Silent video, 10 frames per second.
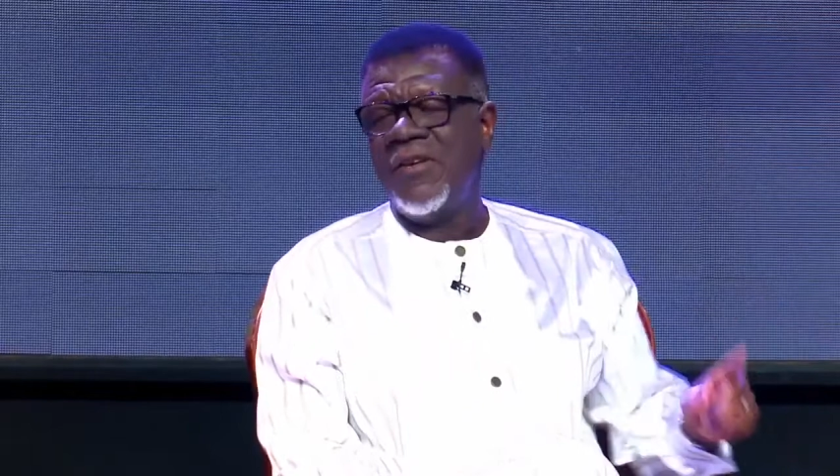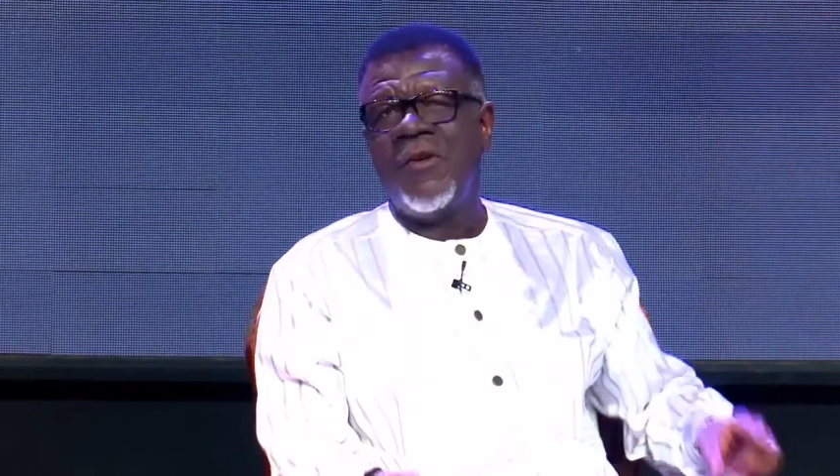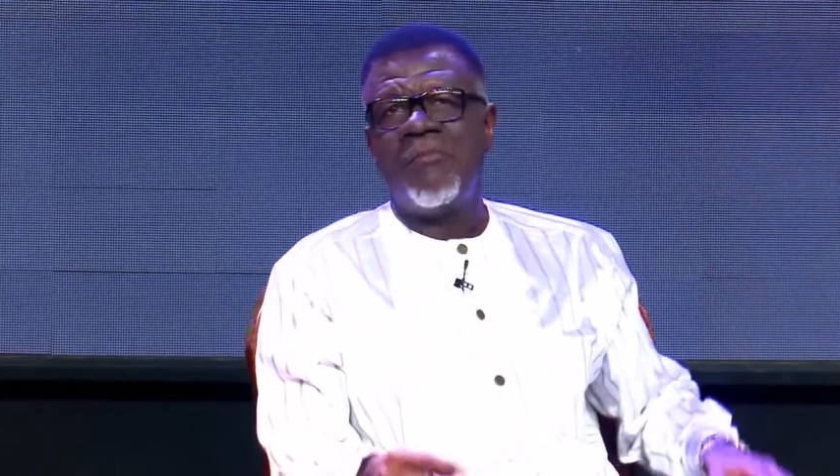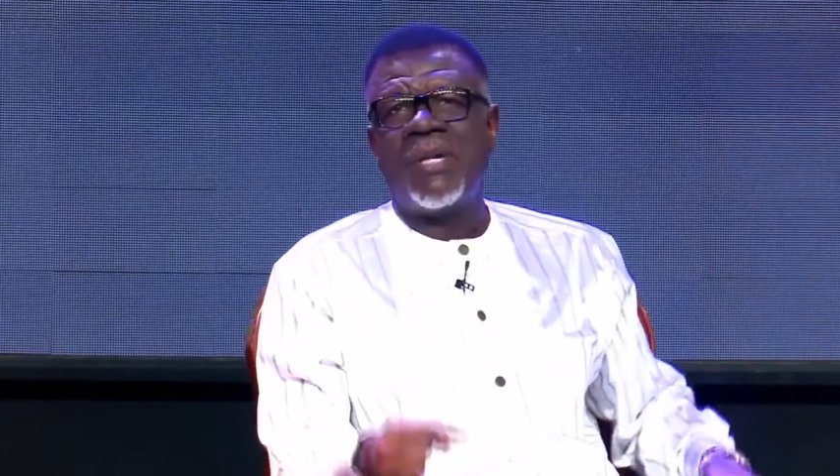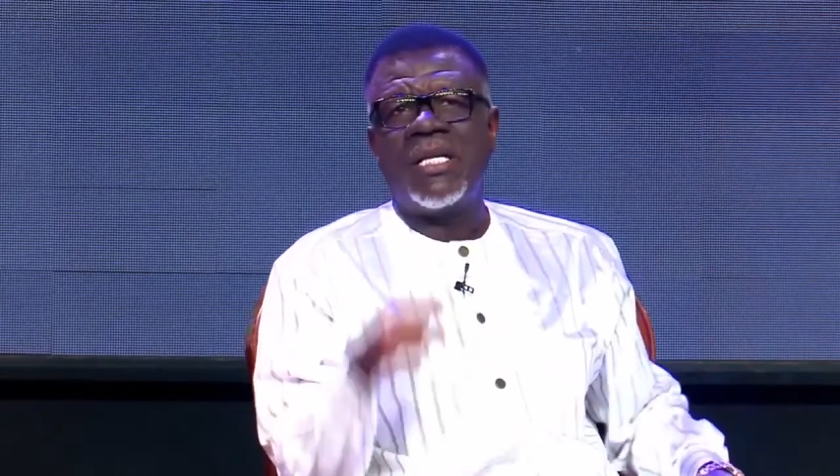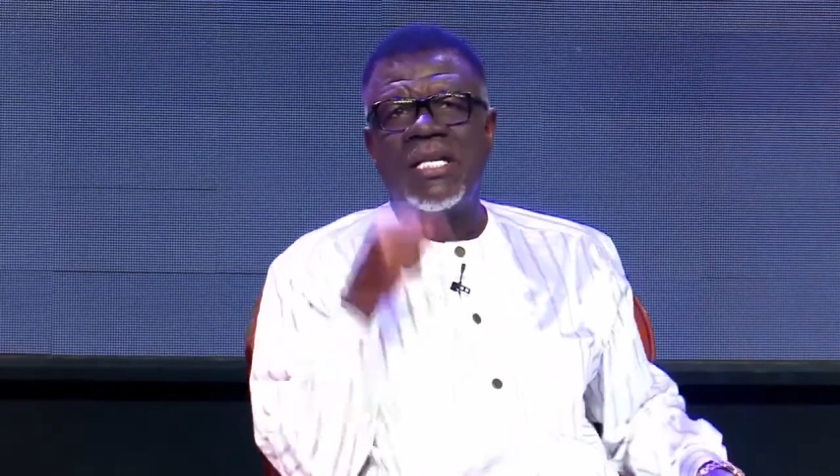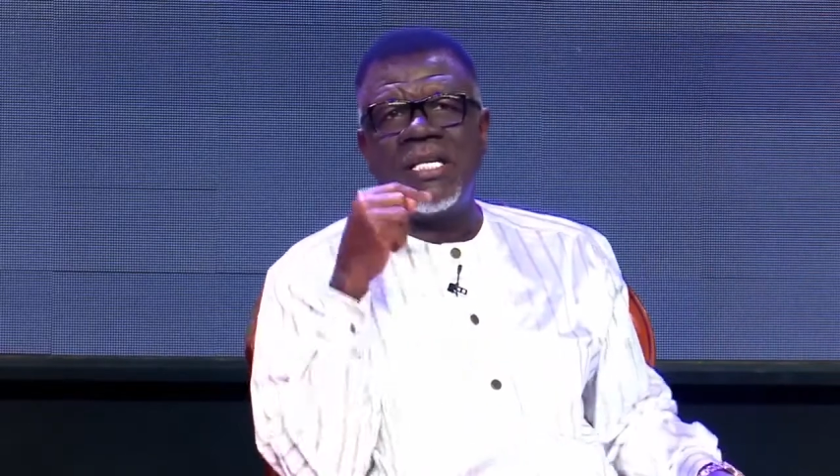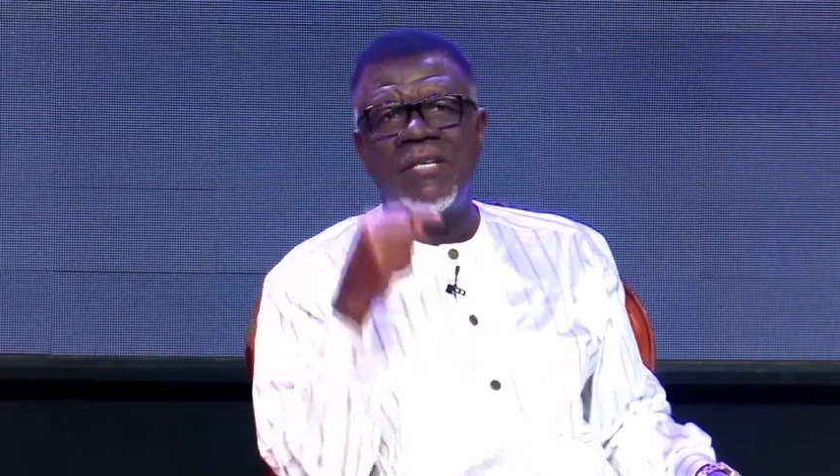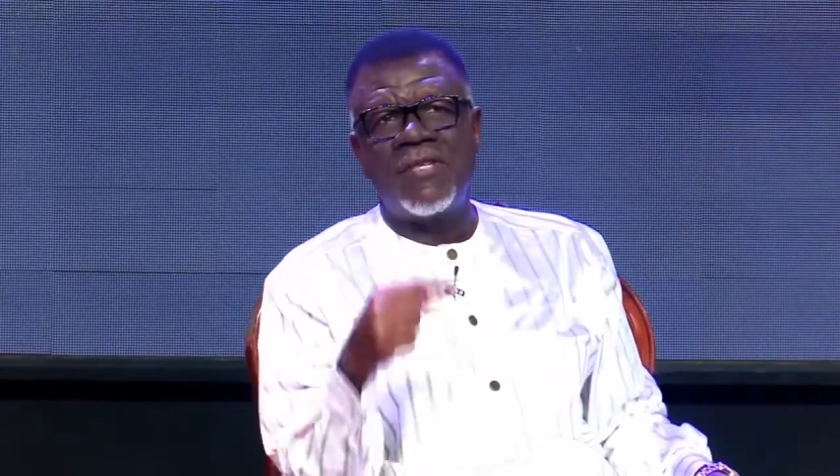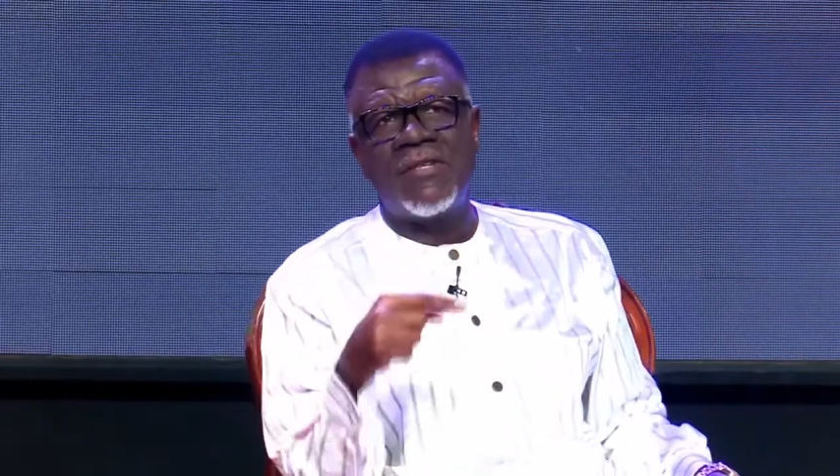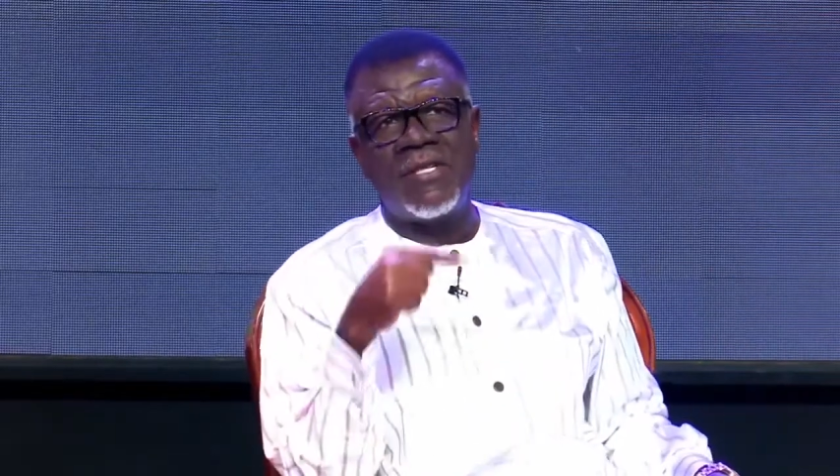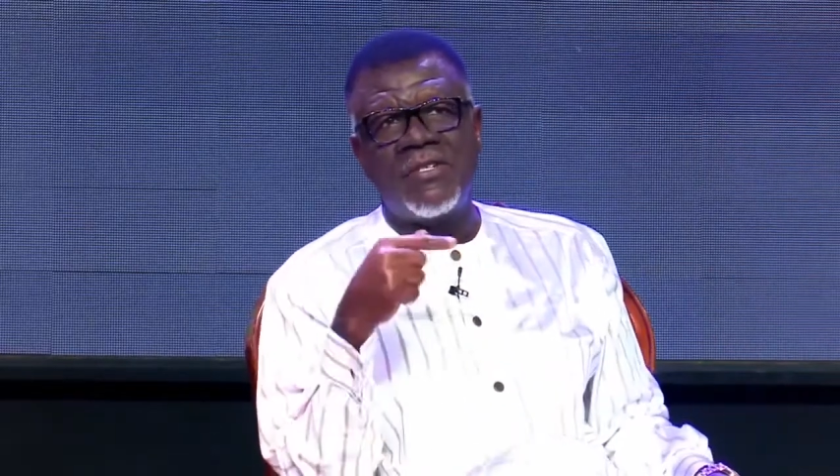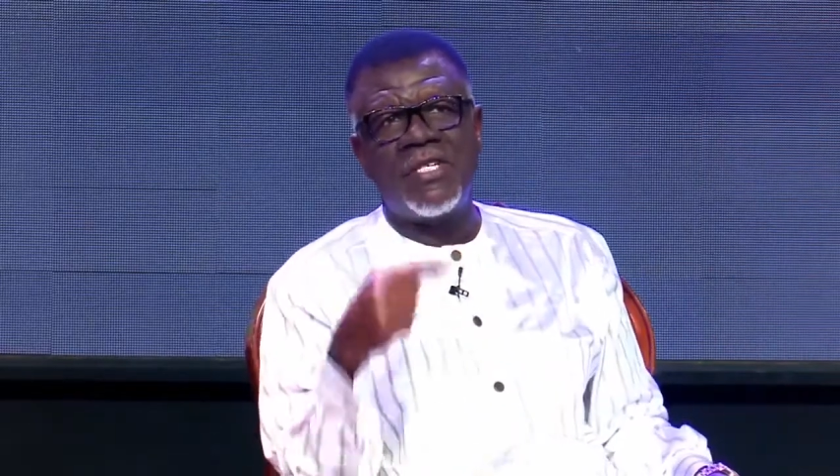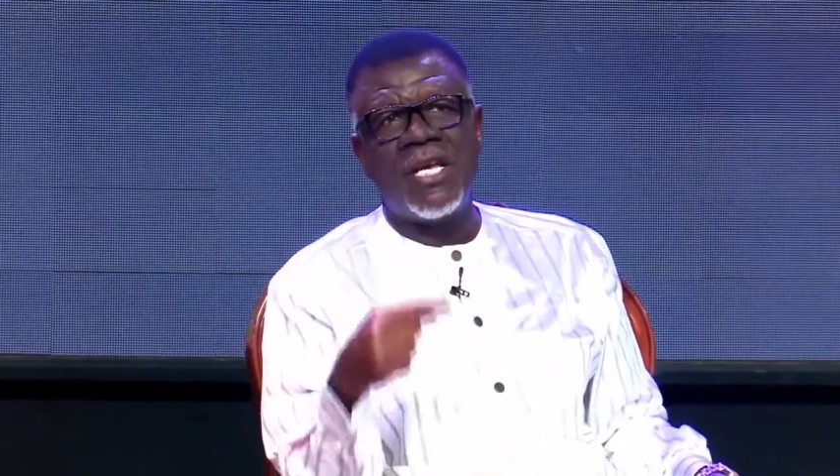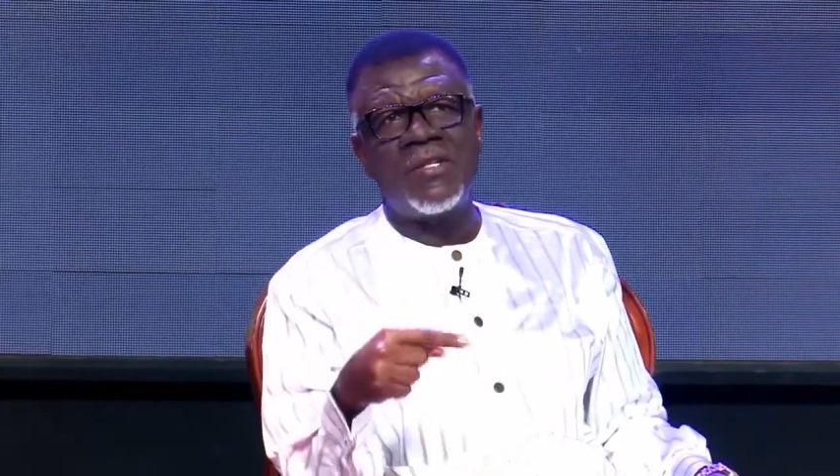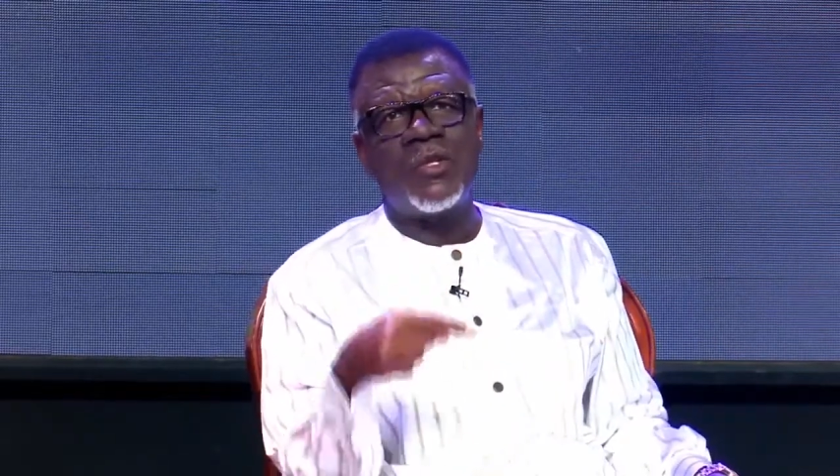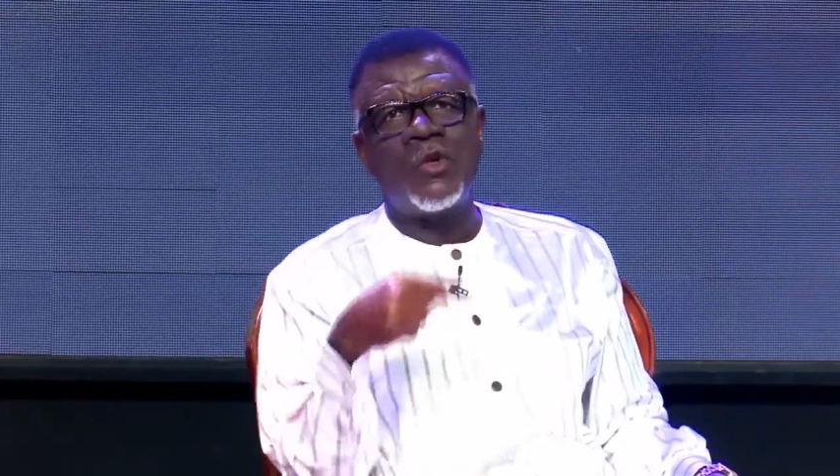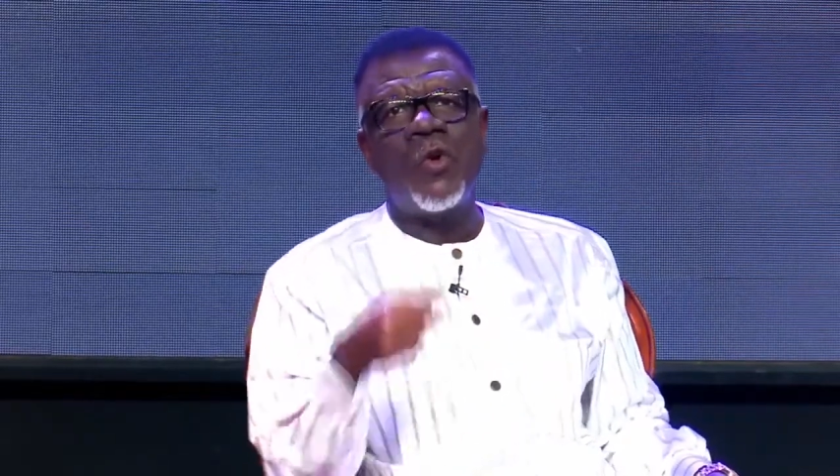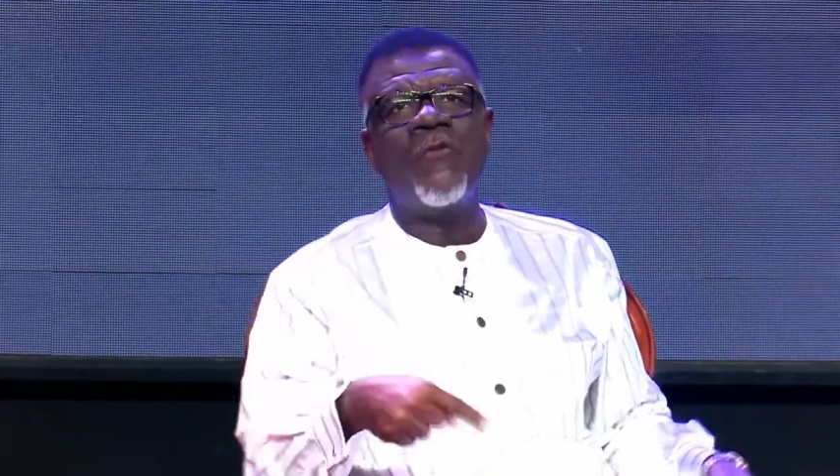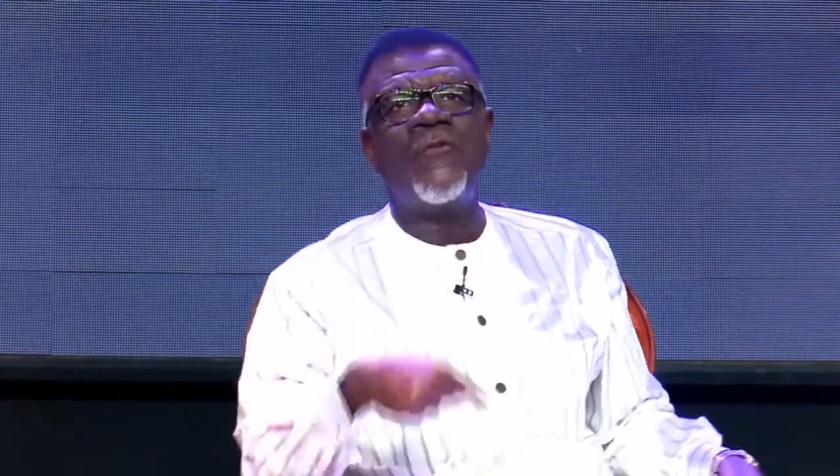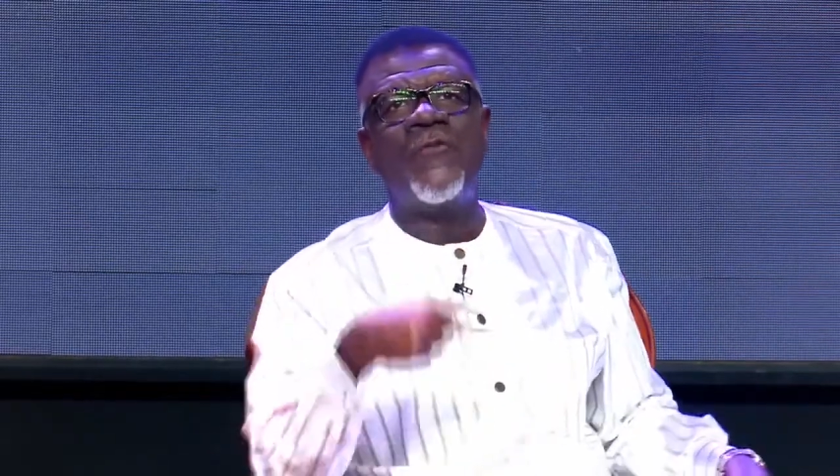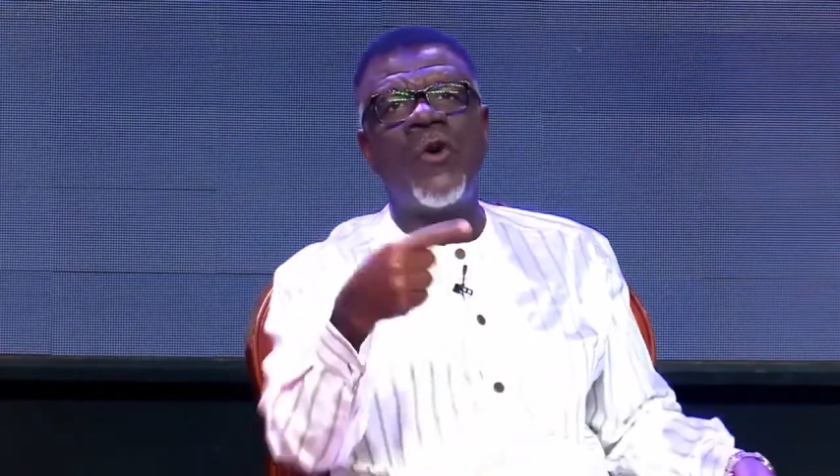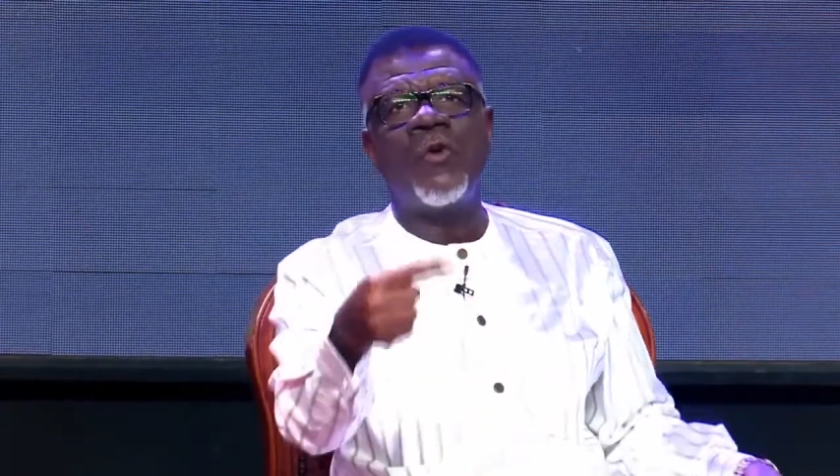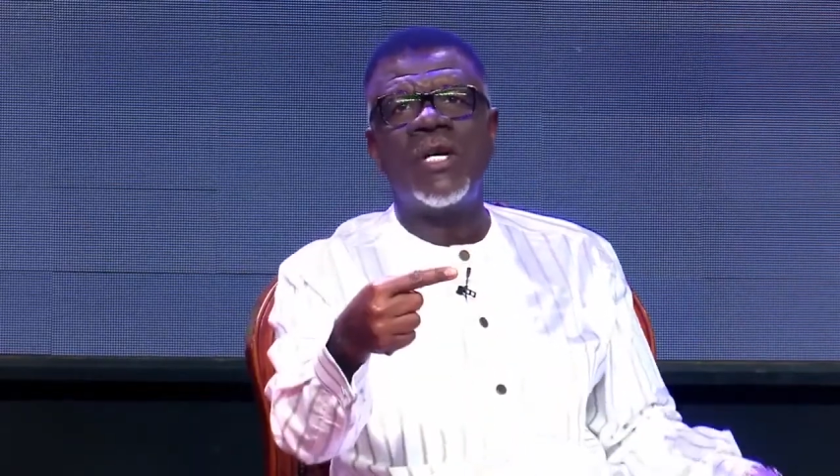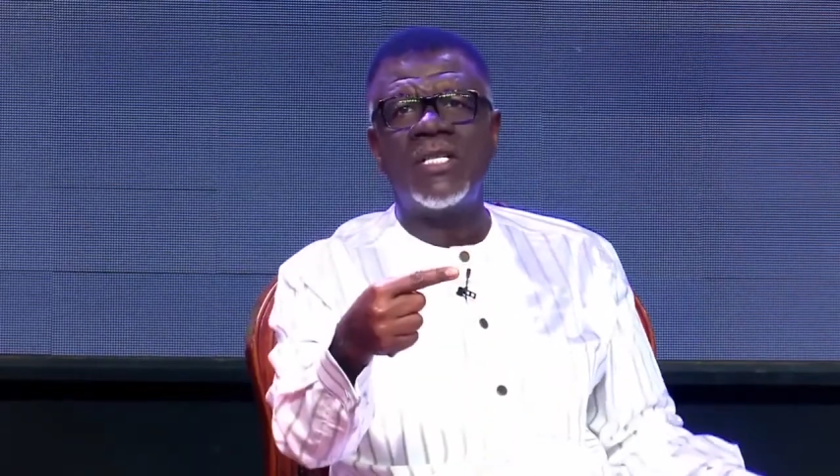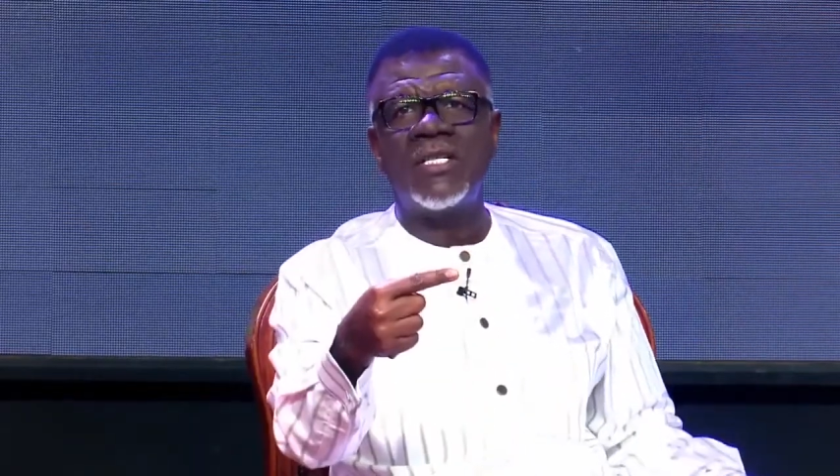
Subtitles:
but he gives us the chance to go forward